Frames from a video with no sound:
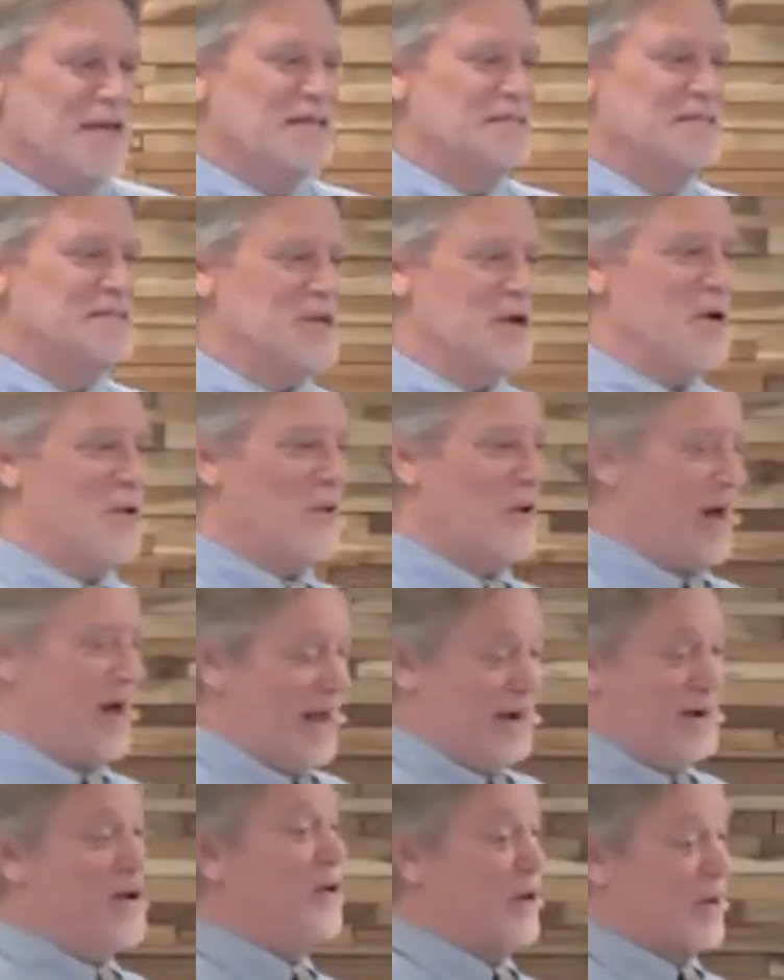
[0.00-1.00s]
So
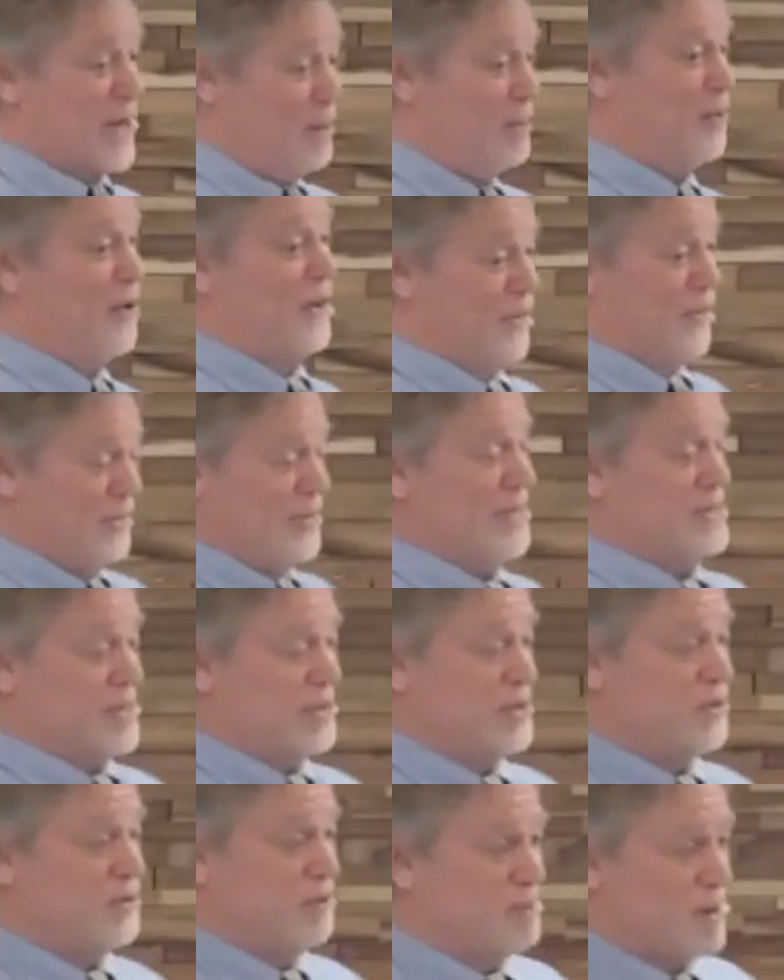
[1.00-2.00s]
I know a couple other things. I
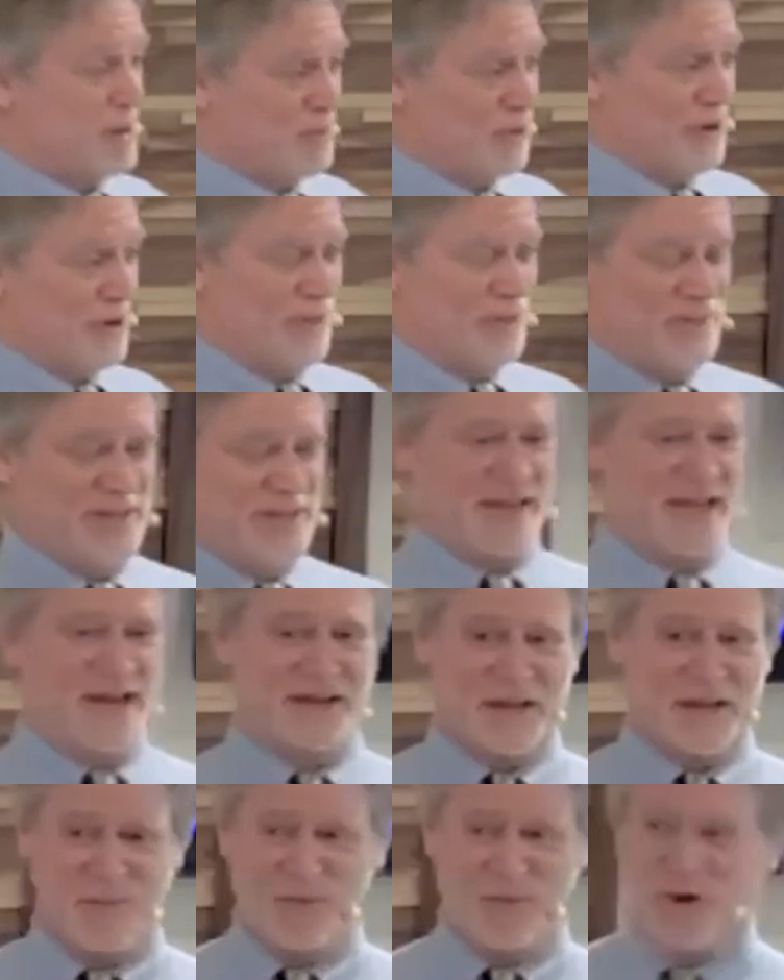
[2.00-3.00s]
do remember another a
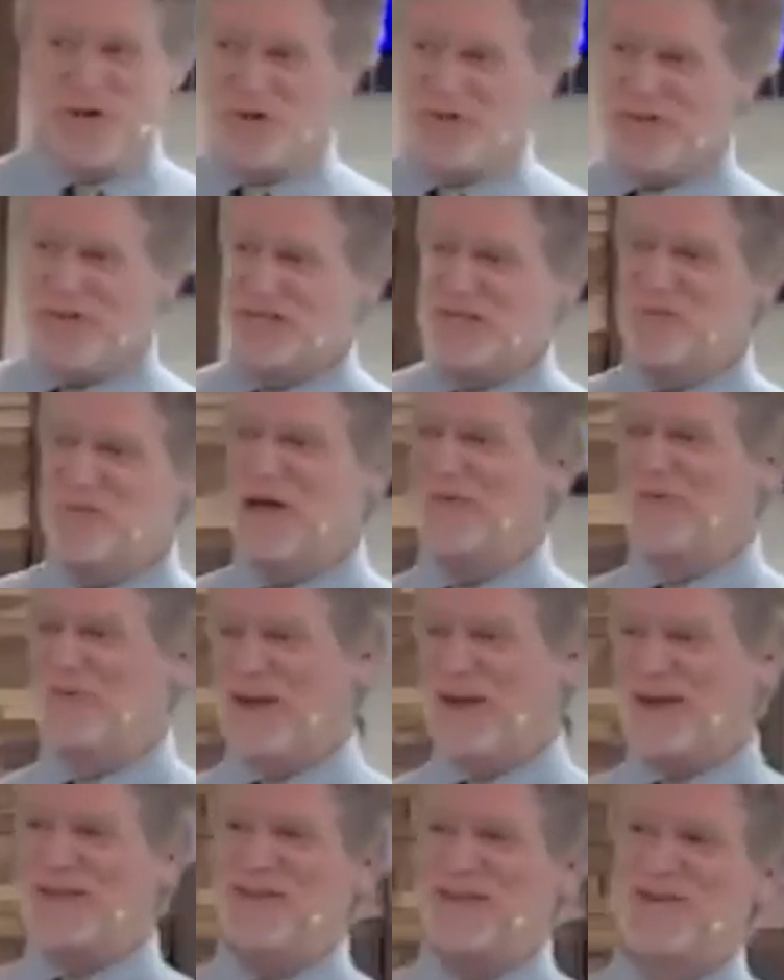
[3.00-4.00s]
couple other things about
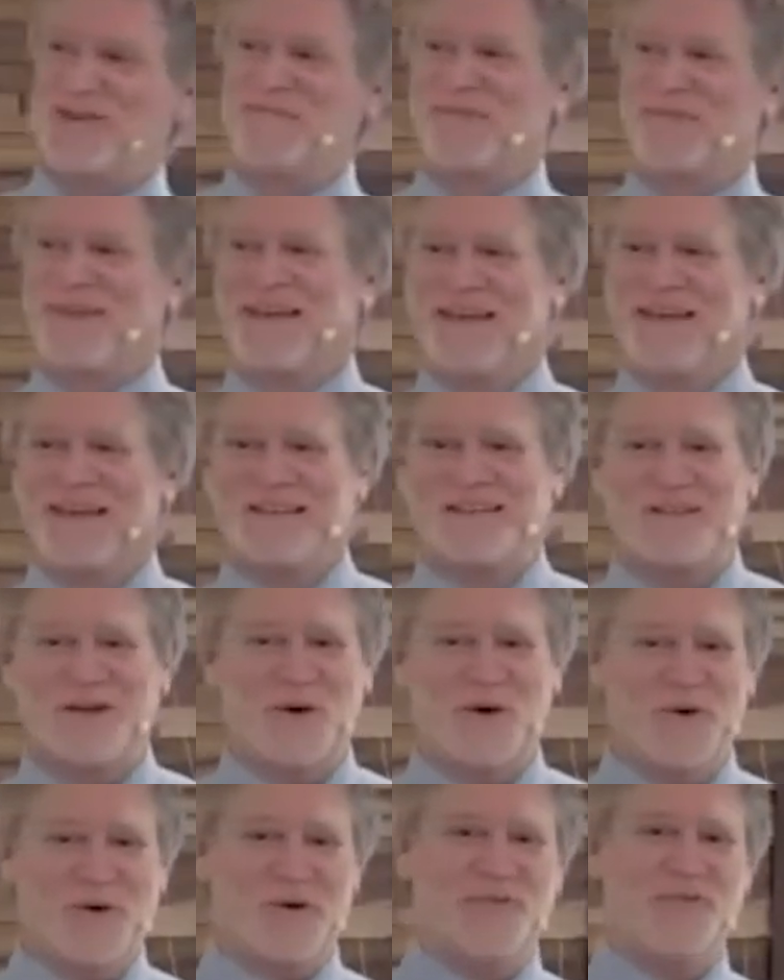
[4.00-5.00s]
faith.
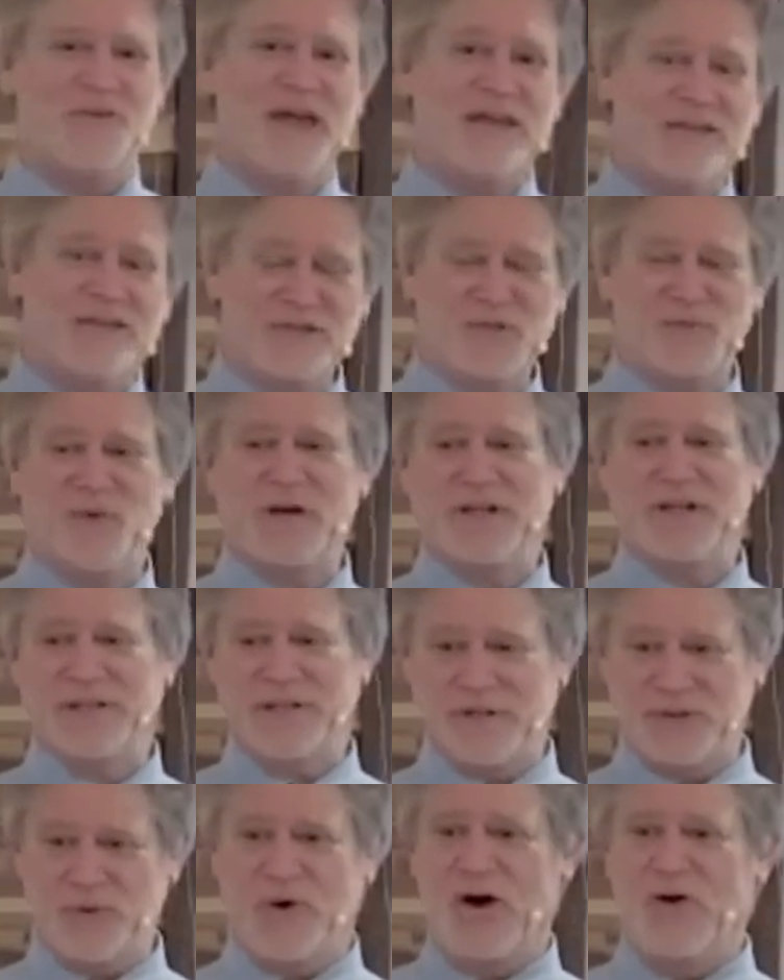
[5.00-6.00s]
So faith is one of
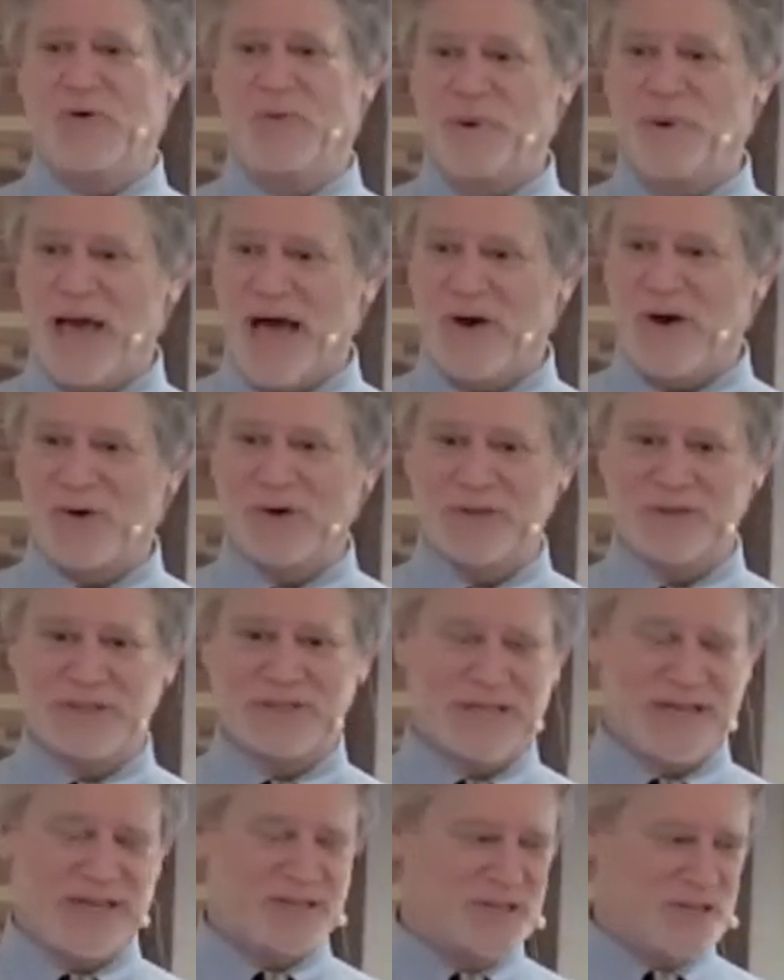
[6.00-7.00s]
the 12 powers
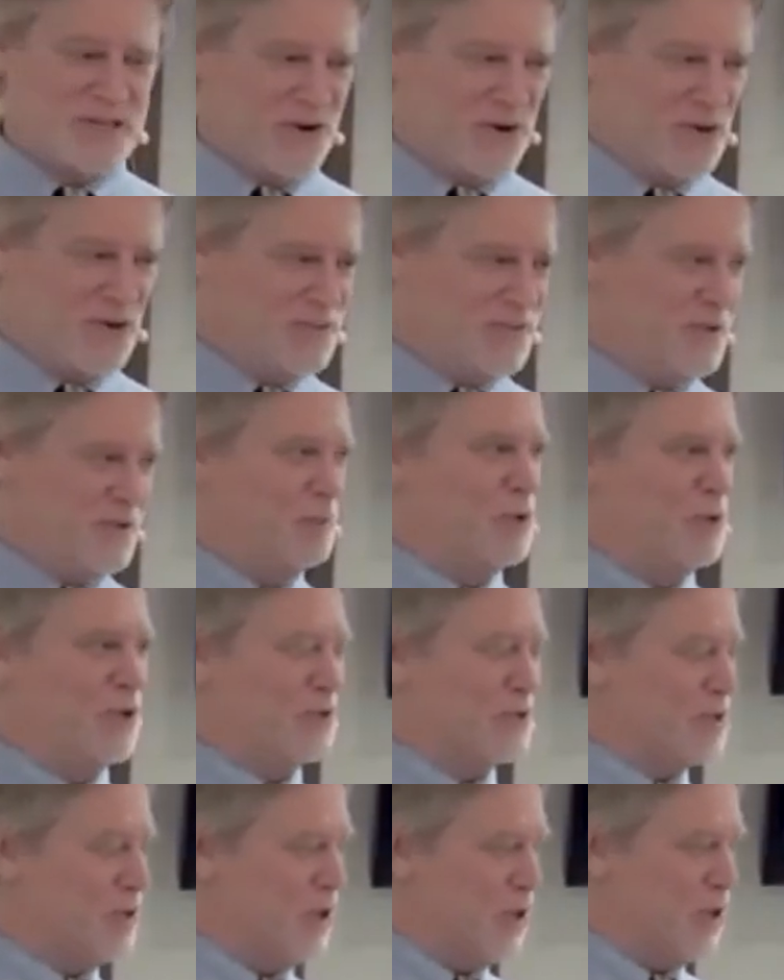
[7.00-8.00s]
that Charles Fillmore
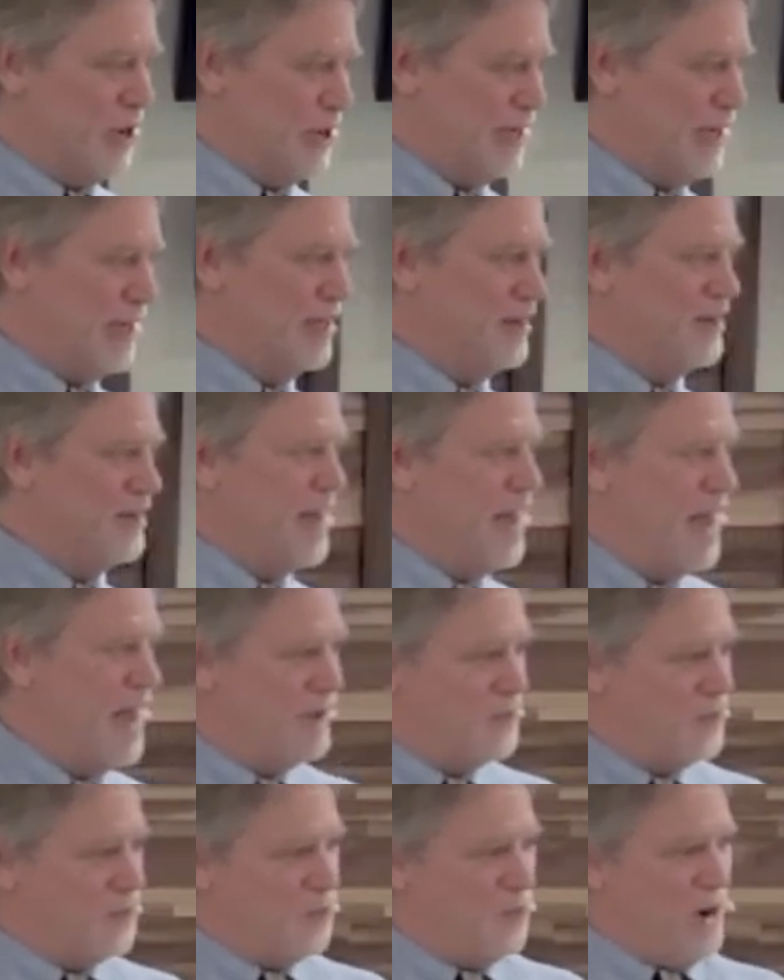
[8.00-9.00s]
taught
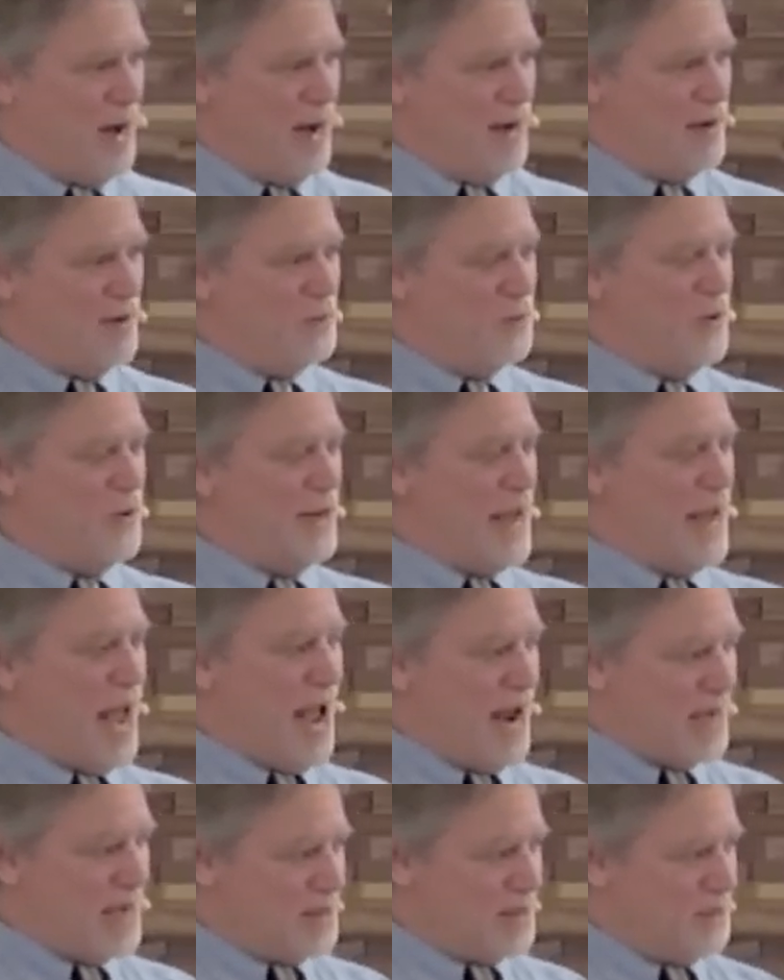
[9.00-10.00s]
that when we
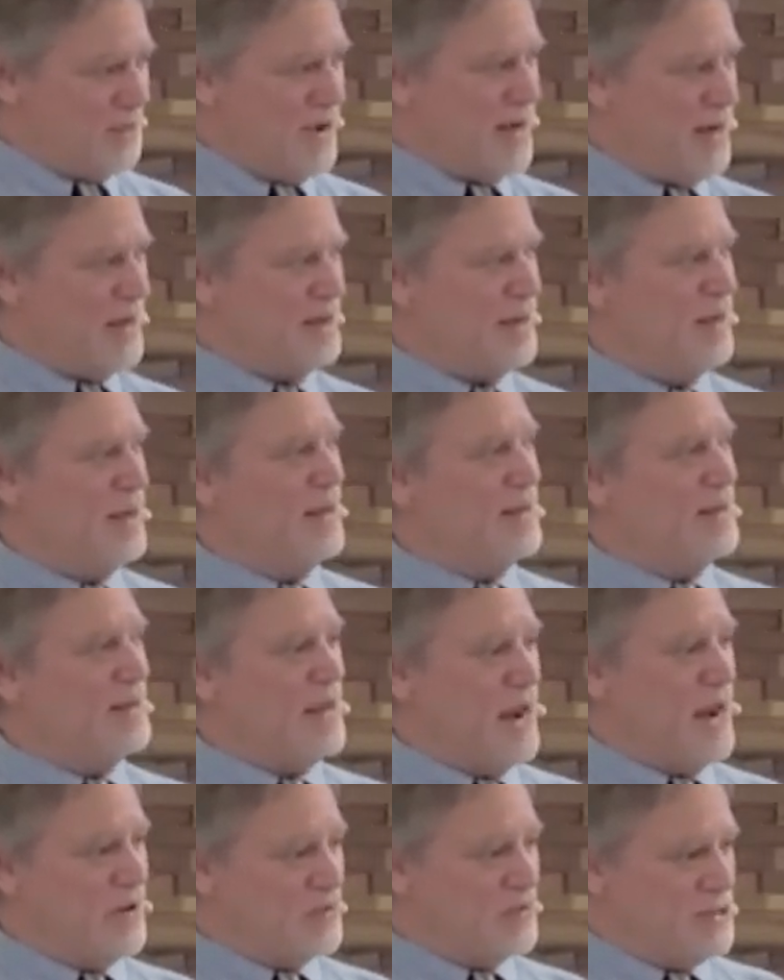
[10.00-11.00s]
activate
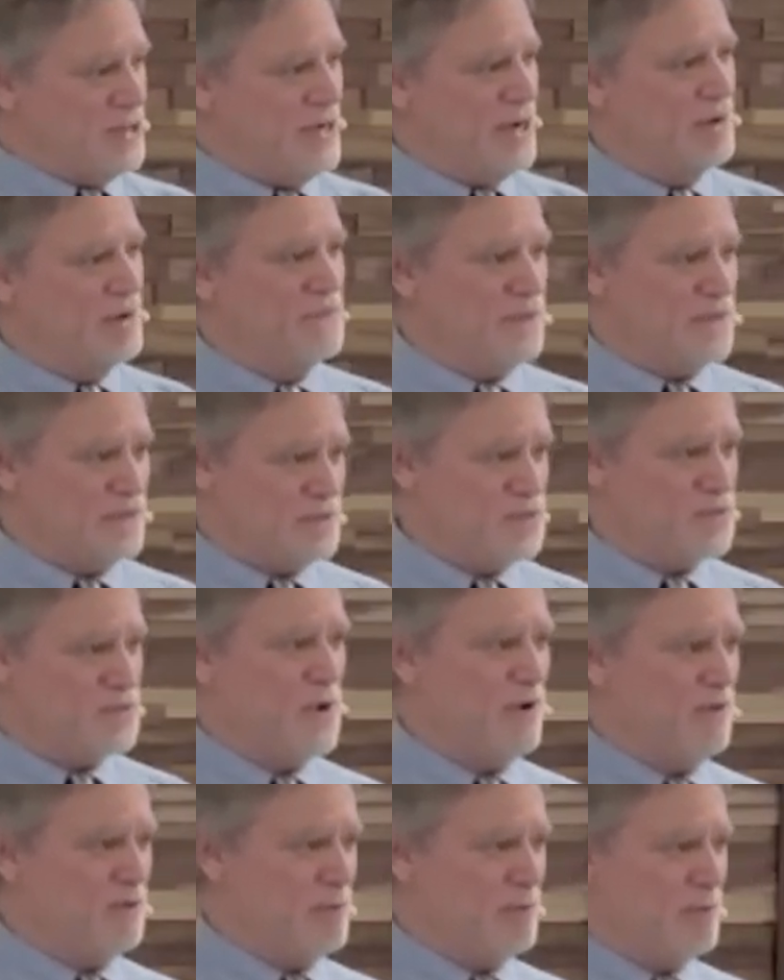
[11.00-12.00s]
the energy of these
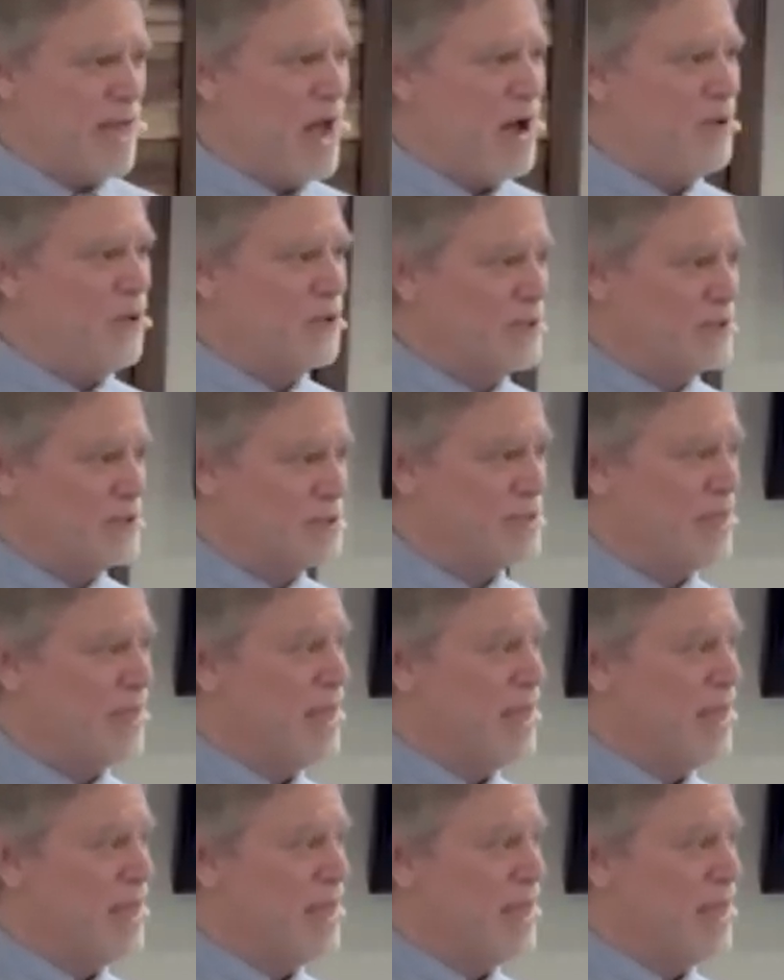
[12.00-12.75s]
12 powers,